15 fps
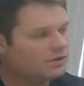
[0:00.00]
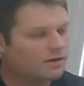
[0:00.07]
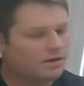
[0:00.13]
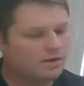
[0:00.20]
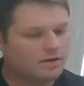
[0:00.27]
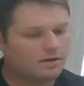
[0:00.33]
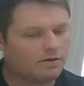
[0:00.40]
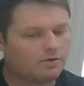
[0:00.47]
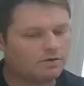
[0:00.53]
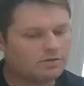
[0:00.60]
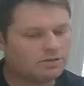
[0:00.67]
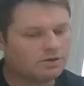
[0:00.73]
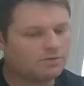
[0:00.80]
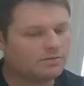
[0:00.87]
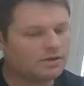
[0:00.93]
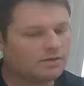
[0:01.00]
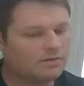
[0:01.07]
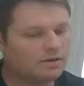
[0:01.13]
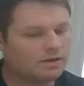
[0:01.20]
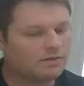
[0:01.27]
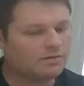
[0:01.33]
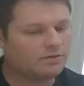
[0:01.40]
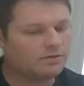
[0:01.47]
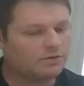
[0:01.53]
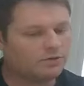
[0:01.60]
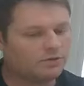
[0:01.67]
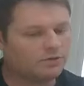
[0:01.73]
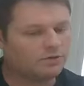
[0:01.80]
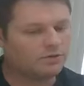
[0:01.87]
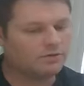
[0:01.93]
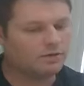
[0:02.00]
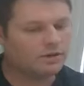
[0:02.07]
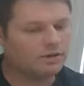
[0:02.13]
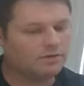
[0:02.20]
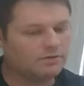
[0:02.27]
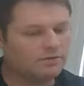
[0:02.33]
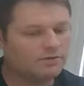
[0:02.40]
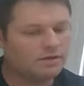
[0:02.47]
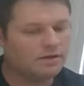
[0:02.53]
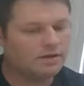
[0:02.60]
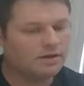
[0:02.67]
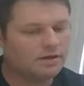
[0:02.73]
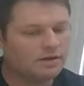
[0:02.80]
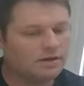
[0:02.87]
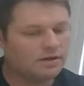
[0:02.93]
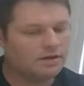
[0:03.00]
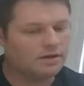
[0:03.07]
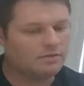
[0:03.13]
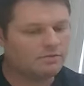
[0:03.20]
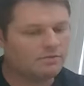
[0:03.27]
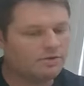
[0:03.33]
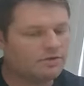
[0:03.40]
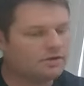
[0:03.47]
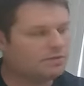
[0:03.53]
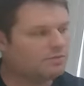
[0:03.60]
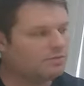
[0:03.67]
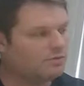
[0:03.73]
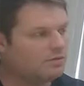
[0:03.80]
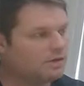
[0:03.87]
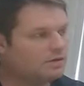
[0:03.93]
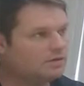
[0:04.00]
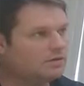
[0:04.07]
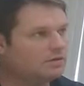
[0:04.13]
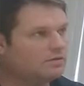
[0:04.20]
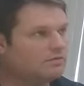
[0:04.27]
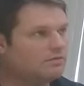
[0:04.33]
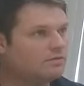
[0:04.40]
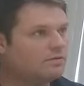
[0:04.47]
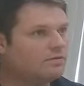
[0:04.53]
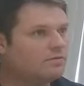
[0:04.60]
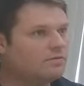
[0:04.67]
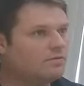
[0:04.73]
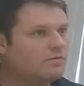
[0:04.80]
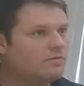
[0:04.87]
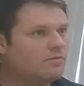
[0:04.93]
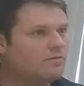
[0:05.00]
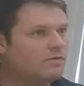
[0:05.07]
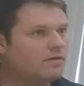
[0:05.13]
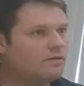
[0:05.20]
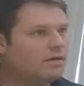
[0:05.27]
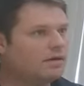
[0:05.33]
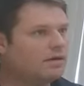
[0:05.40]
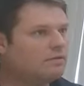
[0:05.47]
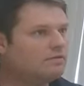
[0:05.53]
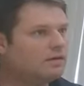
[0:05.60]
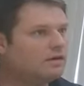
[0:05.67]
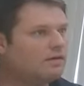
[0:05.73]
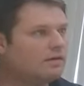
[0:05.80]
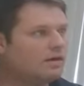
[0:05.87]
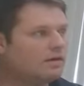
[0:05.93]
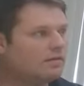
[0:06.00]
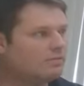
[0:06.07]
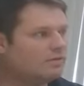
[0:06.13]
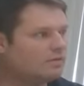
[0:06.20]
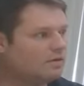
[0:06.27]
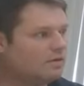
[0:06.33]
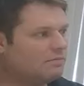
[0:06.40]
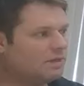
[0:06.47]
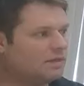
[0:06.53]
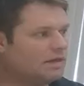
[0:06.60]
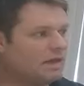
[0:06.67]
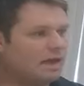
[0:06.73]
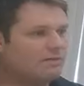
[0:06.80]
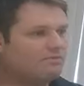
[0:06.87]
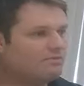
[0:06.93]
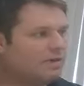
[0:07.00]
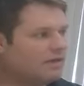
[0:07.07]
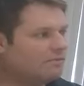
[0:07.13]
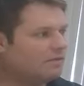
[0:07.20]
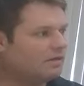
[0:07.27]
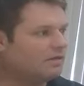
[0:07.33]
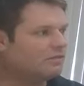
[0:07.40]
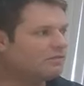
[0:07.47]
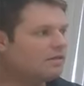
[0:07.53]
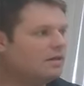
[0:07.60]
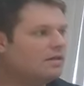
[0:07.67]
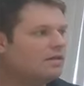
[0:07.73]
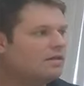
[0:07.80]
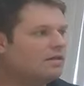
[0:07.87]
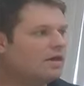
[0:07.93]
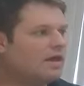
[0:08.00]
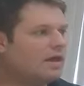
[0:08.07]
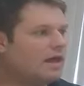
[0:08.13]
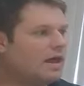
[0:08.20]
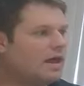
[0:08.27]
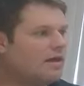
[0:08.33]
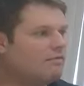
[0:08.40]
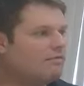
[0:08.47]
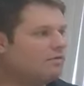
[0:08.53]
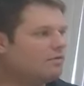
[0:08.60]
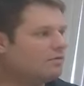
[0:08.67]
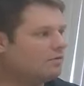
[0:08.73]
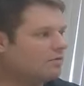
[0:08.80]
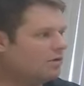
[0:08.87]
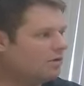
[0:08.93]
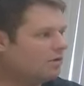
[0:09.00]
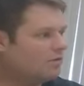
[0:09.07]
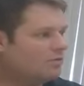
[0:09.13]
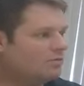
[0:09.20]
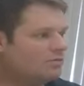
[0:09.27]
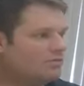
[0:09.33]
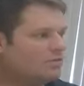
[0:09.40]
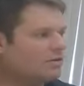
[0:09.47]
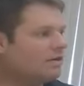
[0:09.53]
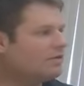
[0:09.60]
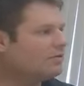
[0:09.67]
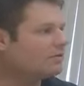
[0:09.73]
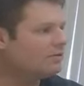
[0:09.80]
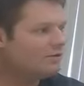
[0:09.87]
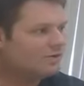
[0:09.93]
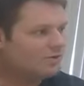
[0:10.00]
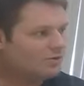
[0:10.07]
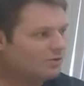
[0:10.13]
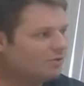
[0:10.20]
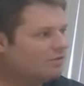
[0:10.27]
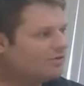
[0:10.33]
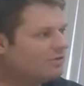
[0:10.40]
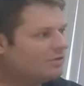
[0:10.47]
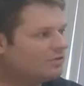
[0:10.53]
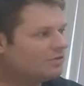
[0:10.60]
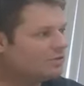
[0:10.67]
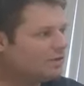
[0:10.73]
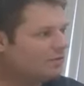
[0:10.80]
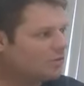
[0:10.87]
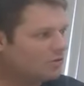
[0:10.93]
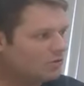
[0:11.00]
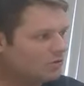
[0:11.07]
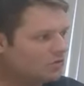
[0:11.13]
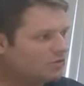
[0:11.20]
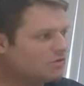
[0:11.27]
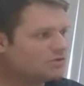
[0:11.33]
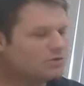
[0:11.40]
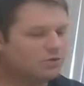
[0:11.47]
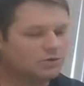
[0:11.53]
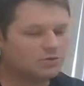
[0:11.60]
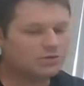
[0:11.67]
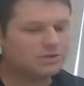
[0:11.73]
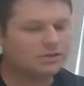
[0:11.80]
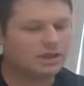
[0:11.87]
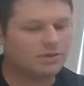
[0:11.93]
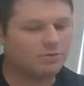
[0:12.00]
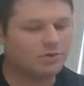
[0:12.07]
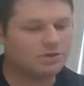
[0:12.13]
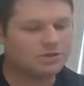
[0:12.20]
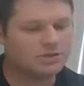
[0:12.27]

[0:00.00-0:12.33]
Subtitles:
There are so many individuals who live very productive, very giving lives. I mean, they have families, they have their own homes, they're living their dream, going to the schools that they want